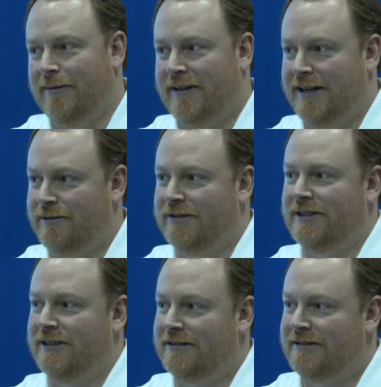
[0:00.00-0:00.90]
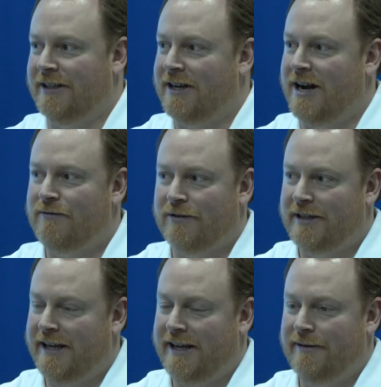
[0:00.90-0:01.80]
mean, that was a conference
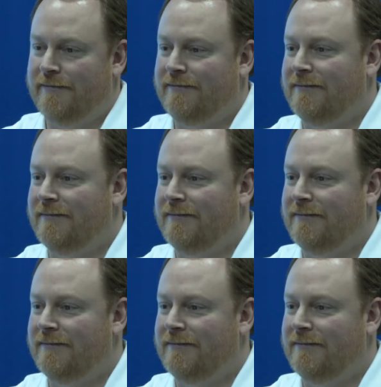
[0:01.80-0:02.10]
game.